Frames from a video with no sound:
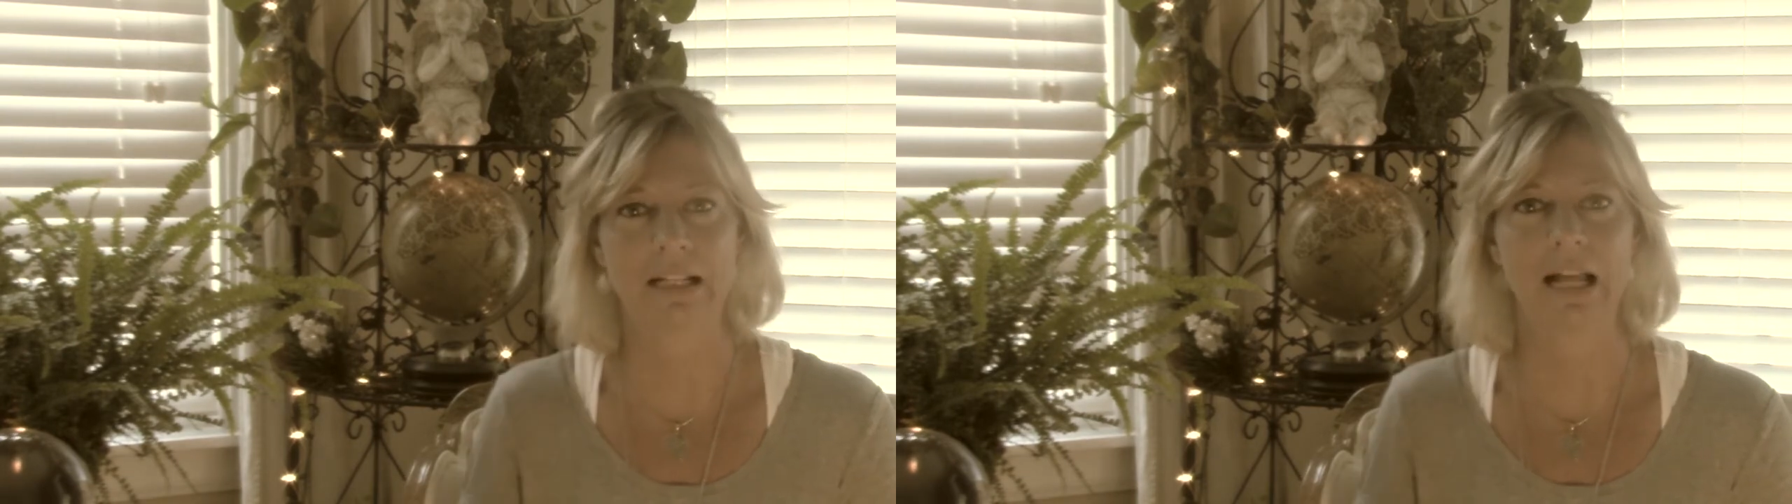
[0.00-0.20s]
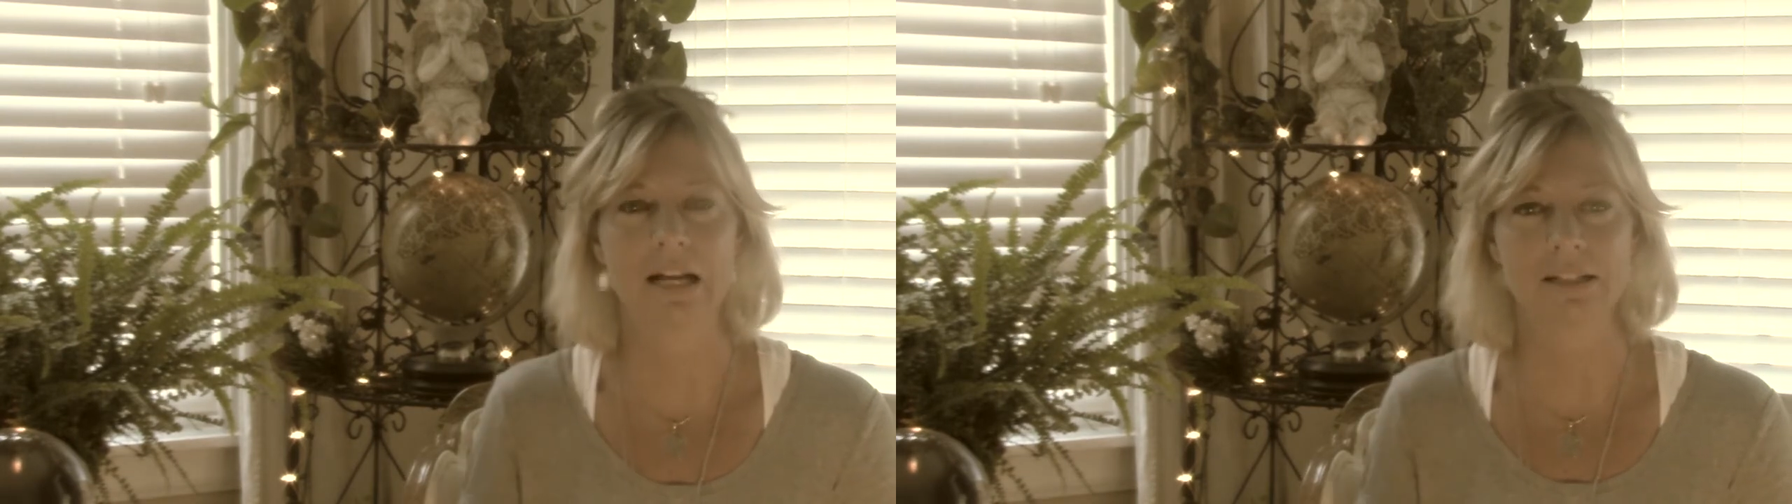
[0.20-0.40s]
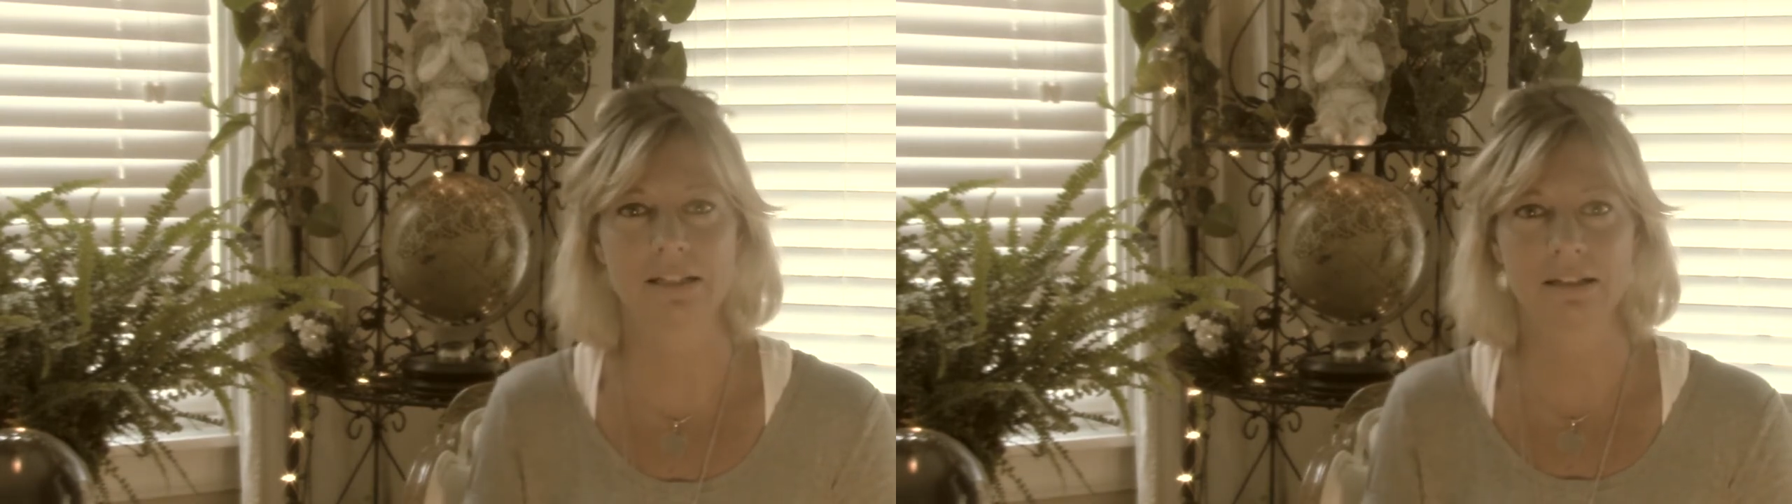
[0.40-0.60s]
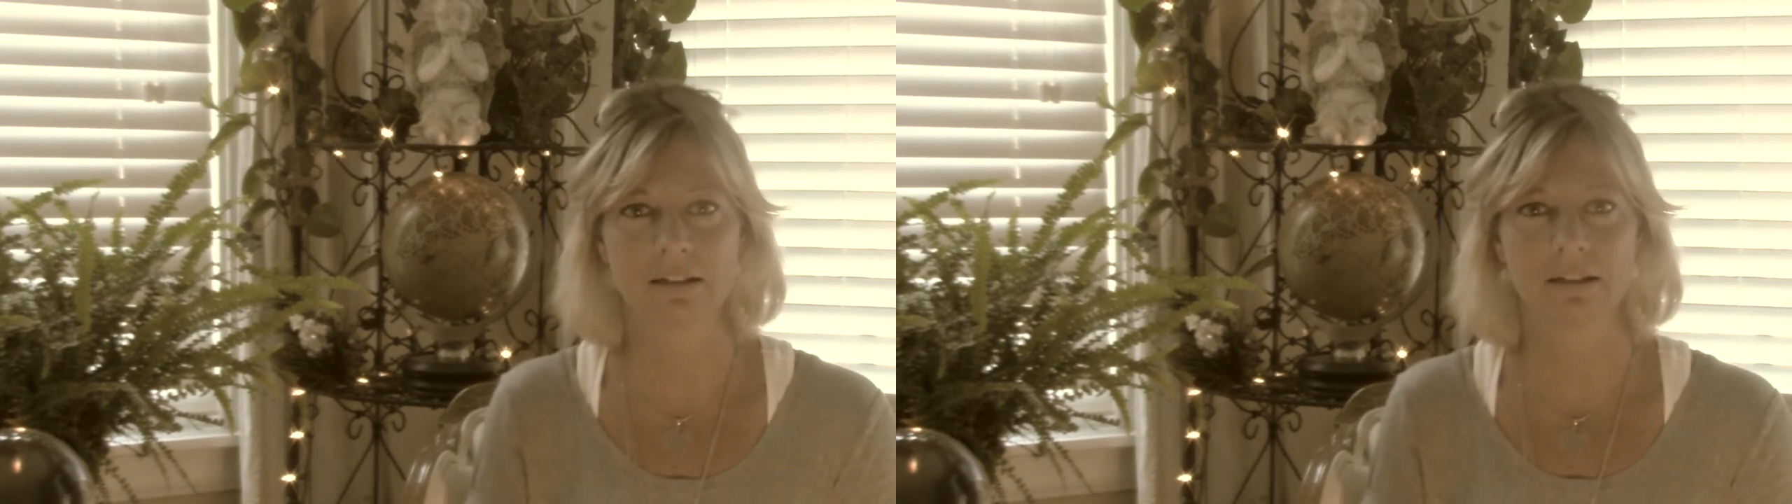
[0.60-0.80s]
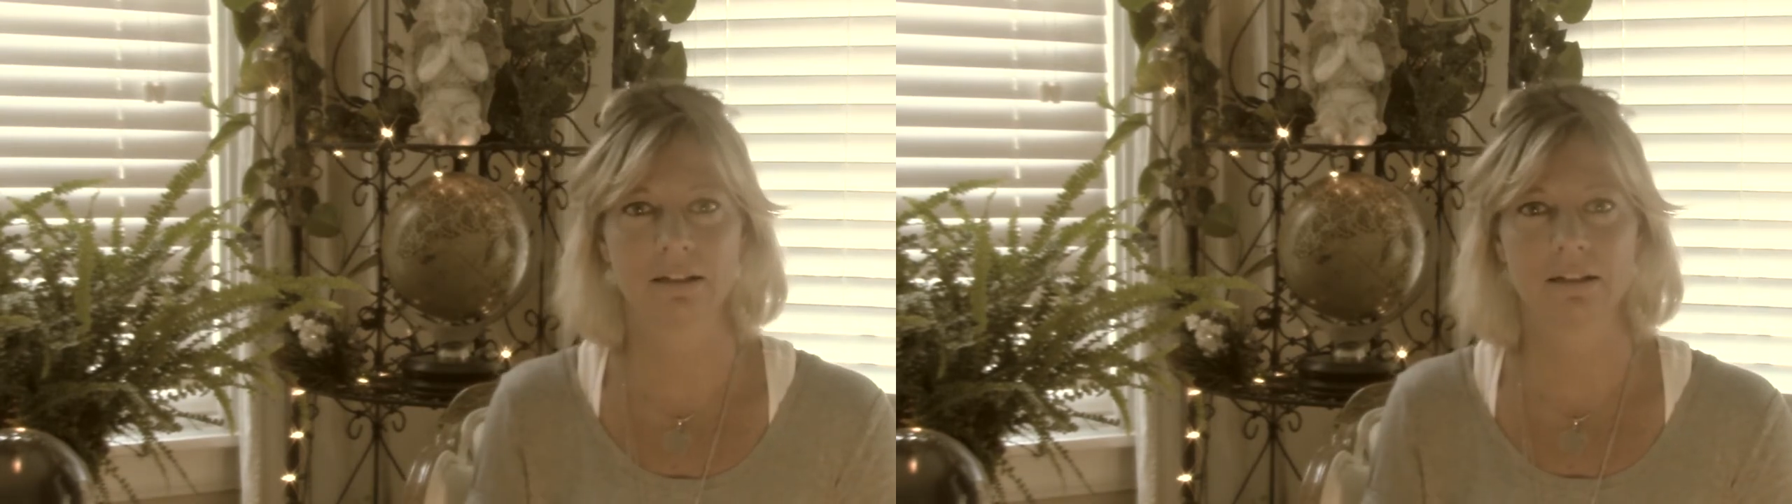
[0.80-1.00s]
less.
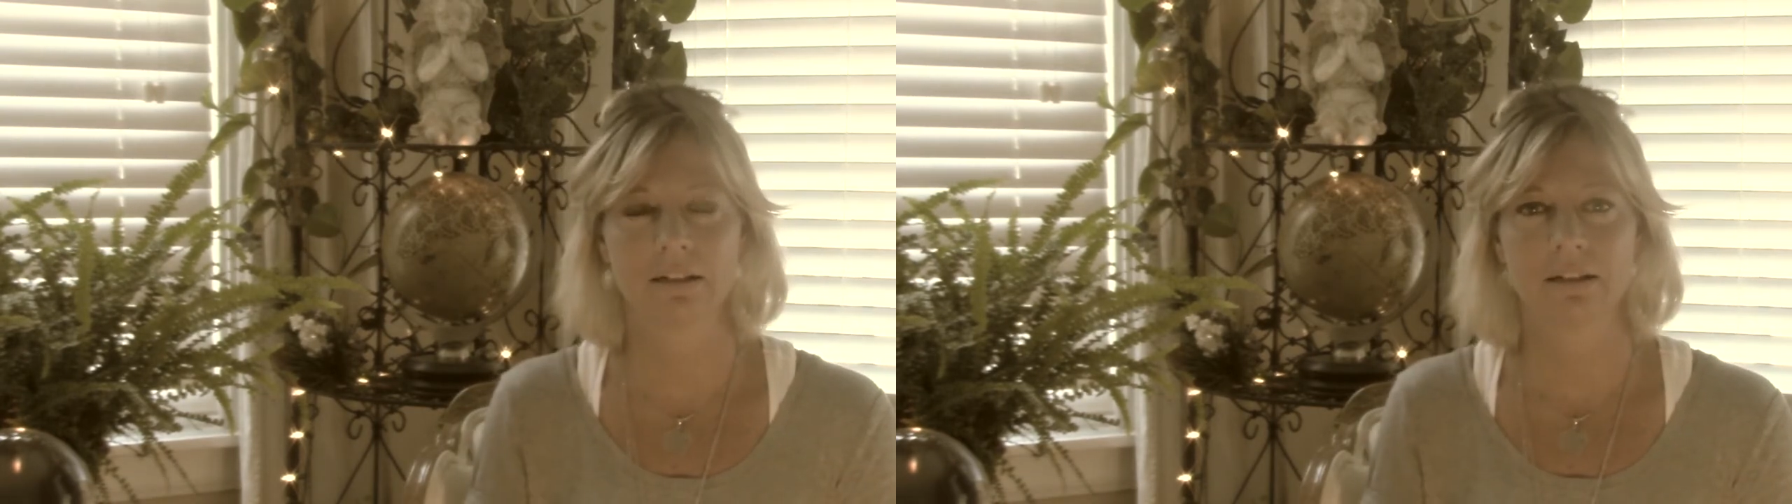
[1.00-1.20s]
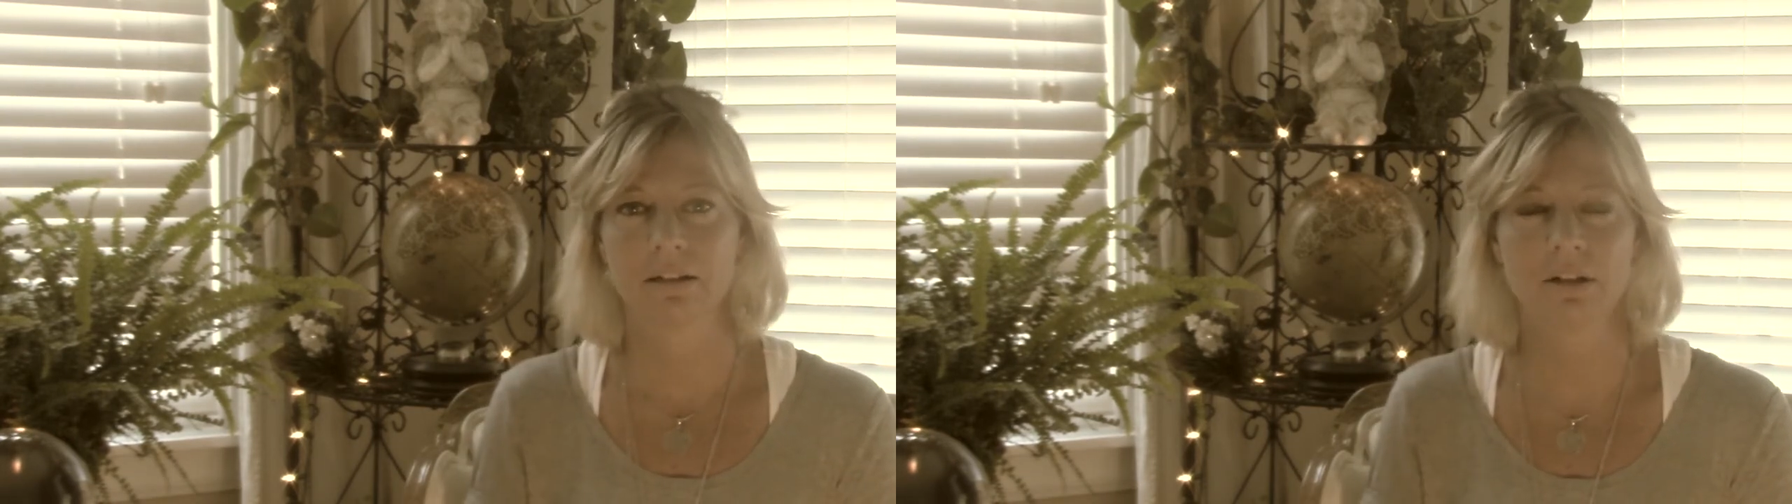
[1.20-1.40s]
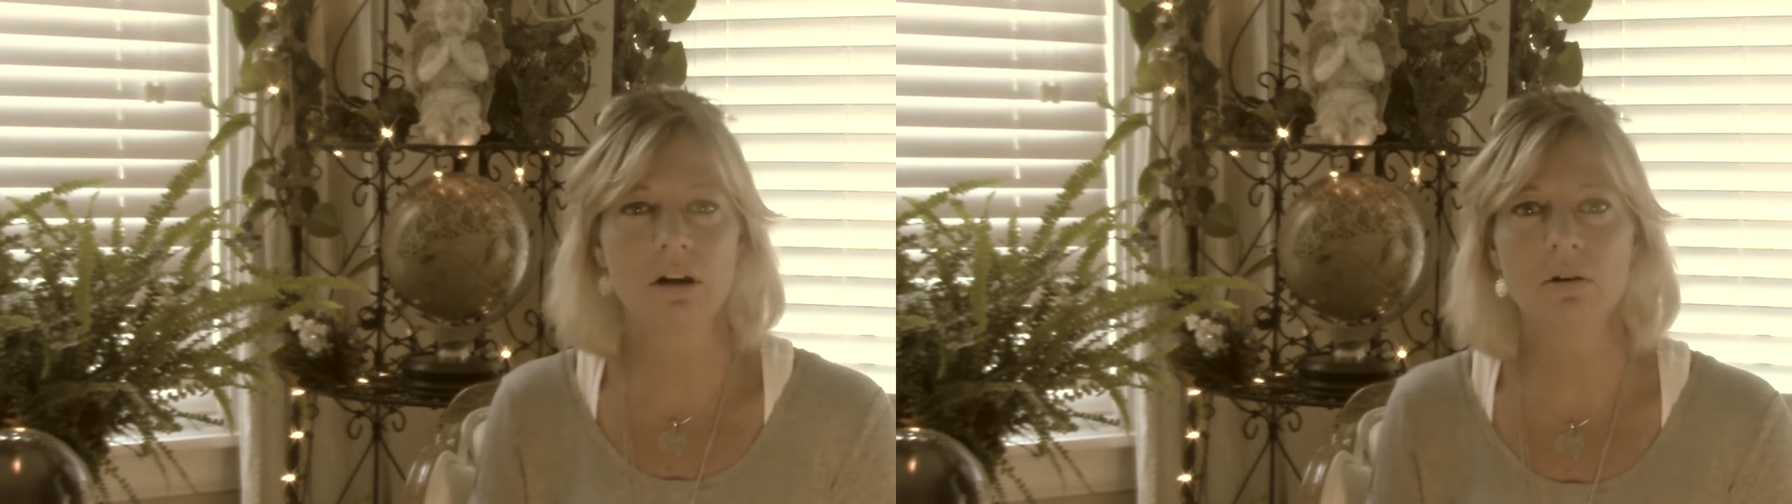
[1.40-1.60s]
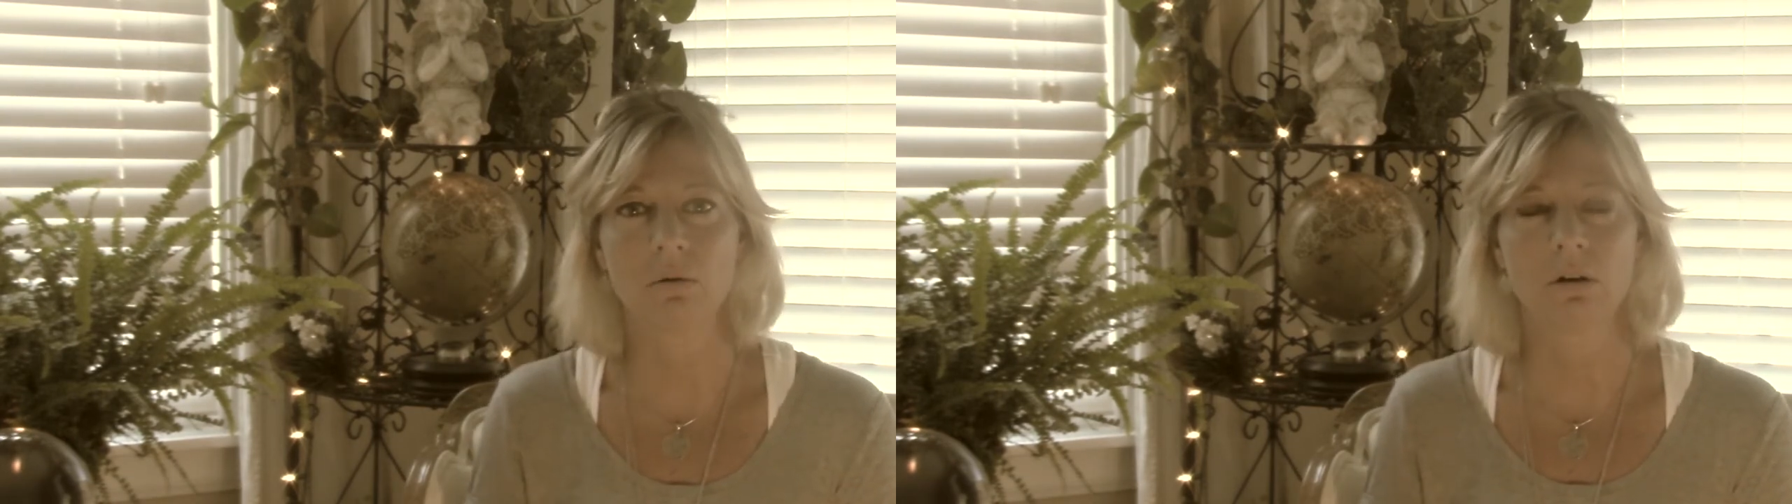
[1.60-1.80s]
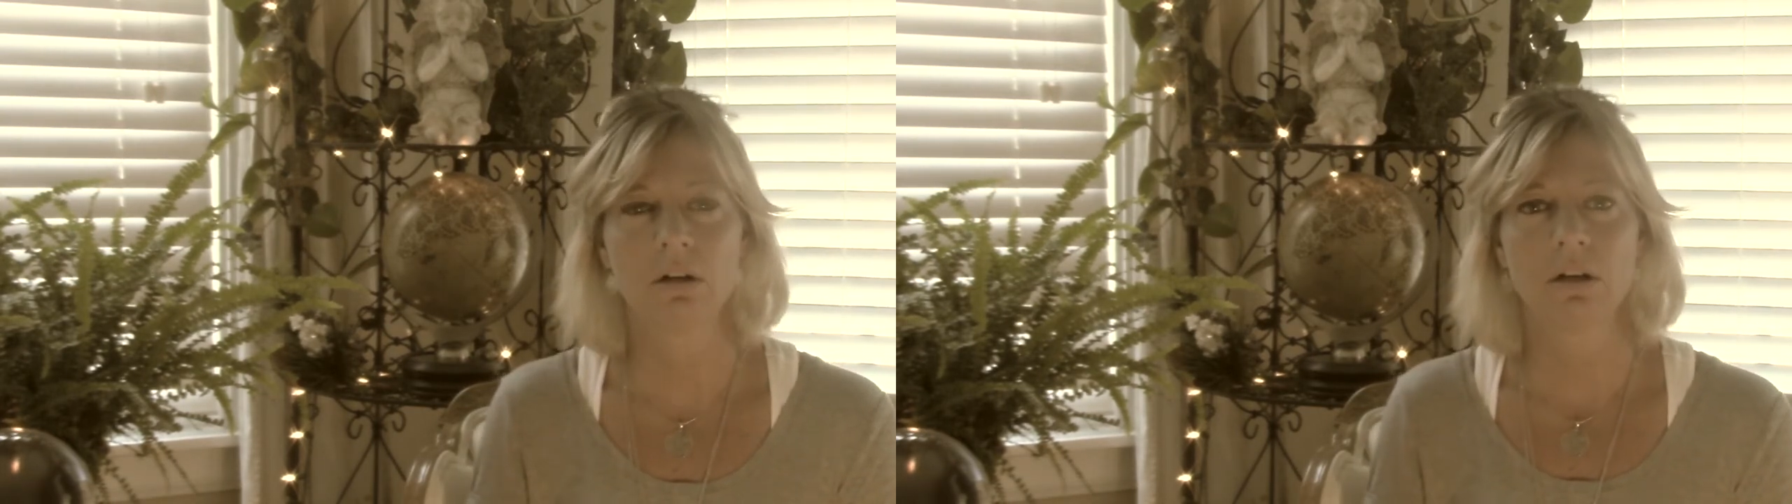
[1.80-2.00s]
No.